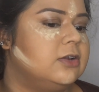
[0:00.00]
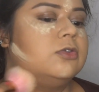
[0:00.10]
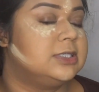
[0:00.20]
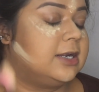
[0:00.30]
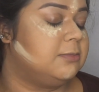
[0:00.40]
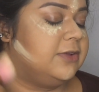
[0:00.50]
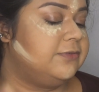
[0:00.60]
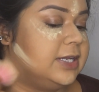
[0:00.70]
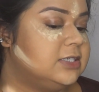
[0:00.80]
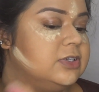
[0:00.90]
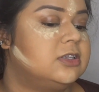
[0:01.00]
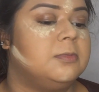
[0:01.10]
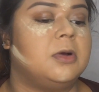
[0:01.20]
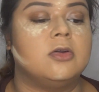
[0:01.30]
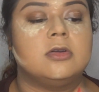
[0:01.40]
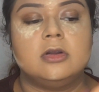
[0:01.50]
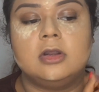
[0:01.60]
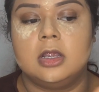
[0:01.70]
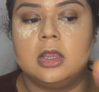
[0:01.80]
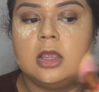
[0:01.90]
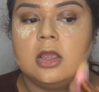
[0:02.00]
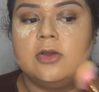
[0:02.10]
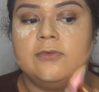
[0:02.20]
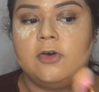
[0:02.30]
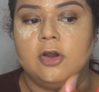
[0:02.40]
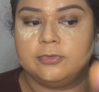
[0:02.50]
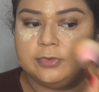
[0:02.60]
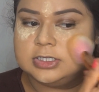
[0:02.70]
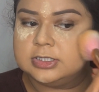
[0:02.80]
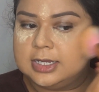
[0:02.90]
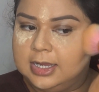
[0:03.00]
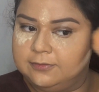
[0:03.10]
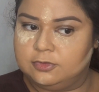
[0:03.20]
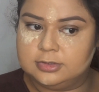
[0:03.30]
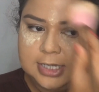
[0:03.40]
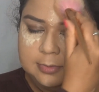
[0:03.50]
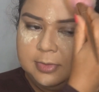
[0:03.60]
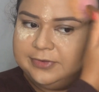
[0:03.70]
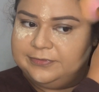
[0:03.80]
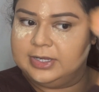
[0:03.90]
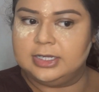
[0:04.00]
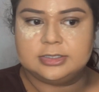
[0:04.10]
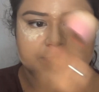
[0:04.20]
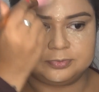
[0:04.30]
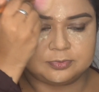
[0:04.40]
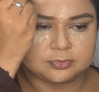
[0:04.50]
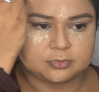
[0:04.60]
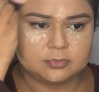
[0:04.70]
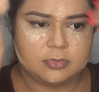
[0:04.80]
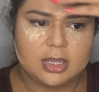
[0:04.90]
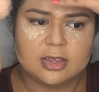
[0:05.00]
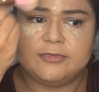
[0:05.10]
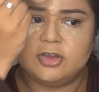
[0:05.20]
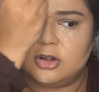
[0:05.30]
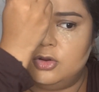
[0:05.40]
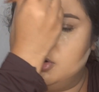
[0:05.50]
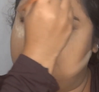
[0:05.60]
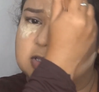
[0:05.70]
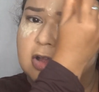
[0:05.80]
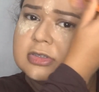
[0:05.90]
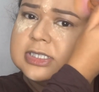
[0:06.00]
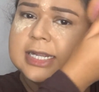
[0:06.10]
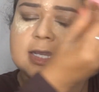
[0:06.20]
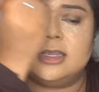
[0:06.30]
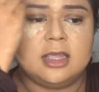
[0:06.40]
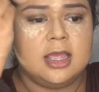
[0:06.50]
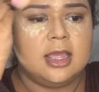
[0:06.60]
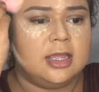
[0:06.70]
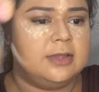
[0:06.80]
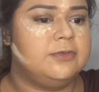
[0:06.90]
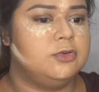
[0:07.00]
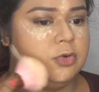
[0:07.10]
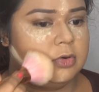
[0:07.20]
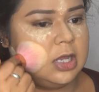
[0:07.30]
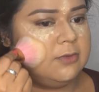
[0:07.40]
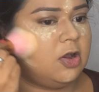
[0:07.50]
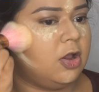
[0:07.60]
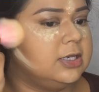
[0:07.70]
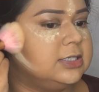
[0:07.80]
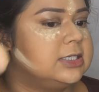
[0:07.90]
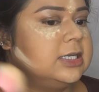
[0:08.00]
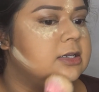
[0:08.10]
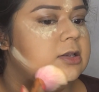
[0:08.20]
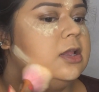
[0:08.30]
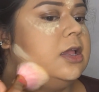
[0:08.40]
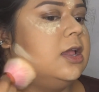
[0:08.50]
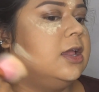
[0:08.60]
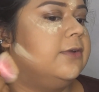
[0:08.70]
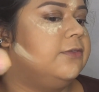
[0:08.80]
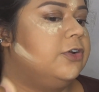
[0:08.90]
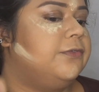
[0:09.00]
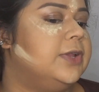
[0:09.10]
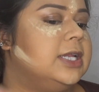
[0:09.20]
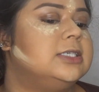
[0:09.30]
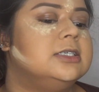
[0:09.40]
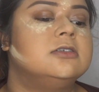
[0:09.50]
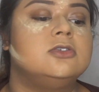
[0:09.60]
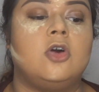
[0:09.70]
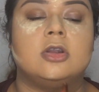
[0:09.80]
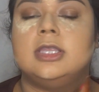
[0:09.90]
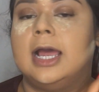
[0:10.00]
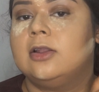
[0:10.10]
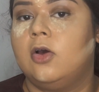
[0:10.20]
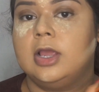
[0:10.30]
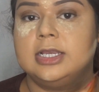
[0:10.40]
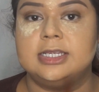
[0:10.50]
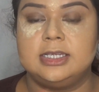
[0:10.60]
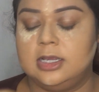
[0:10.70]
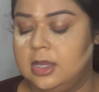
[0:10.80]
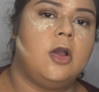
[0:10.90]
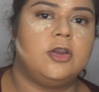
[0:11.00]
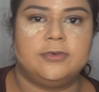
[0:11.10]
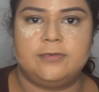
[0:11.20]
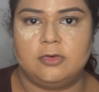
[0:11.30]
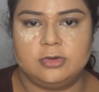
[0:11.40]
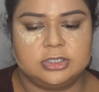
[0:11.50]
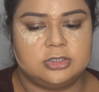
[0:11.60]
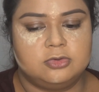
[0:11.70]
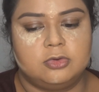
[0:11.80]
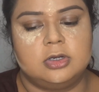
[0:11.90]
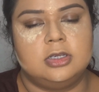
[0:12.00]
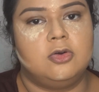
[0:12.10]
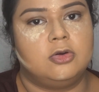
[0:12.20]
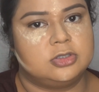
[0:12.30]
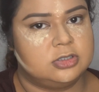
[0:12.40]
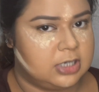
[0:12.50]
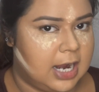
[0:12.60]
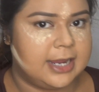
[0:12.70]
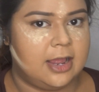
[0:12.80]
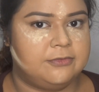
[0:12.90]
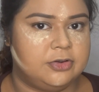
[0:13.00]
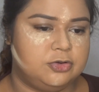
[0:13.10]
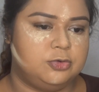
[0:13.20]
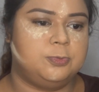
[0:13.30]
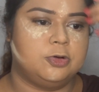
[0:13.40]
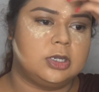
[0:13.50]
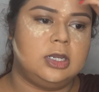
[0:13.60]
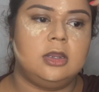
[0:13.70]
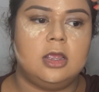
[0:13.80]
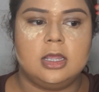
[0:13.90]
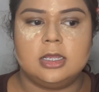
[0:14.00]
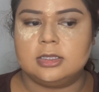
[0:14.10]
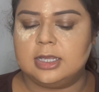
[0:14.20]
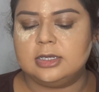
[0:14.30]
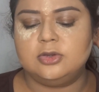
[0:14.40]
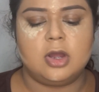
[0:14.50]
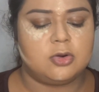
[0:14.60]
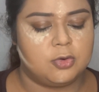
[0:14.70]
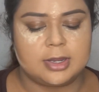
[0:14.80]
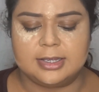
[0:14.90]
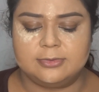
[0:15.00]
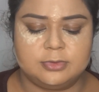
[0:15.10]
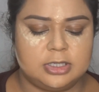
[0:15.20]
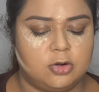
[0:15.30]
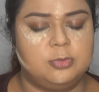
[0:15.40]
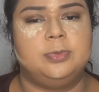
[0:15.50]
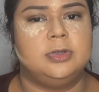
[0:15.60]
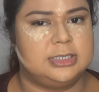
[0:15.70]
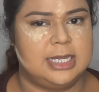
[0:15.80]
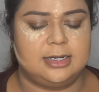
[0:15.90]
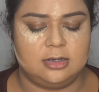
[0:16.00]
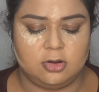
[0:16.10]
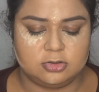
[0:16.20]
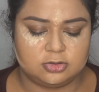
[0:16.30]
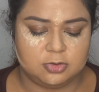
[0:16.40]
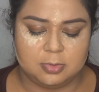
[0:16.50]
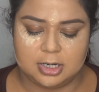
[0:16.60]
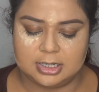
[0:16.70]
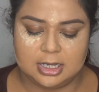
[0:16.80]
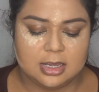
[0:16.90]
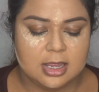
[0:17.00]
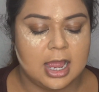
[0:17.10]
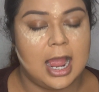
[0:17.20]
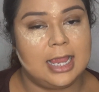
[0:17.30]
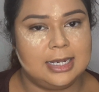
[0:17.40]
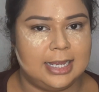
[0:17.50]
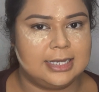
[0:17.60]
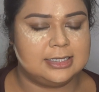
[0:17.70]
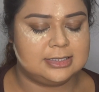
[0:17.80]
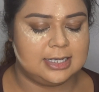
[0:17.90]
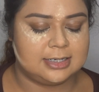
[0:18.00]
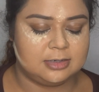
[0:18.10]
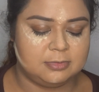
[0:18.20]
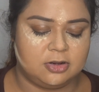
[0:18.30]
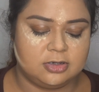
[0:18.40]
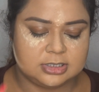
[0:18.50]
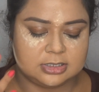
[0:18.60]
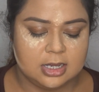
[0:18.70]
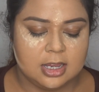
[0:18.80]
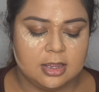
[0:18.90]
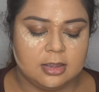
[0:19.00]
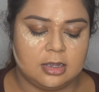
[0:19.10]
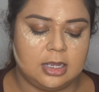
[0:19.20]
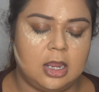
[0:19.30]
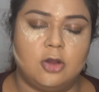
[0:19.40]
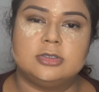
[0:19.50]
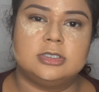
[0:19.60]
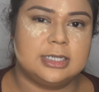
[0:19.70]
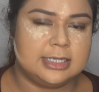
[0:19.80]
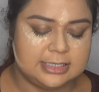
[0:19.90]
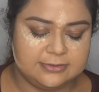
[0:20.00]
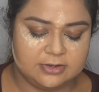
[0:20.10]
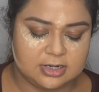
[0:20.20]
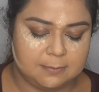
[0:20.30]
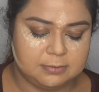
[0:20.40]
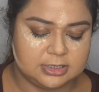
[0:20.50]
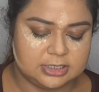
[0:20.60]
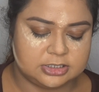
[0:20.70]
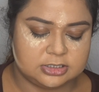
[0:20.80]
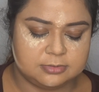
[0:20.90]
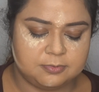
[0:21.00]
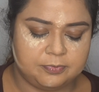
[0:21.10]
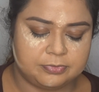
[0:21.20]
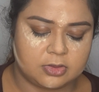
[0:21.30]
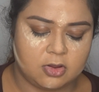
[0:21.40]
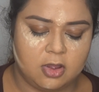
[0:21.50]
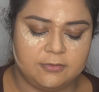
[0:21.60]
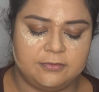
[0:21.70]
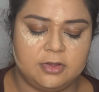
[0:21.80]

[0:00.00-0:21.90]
don't set my face with a powder, for which I have to set my face. If you are good without setting, if you don't have a oily skin, if your face is not that oily, or your foundation totally goes dry after you put it, then you are okay without setting also. But I like it setting because it allows even application of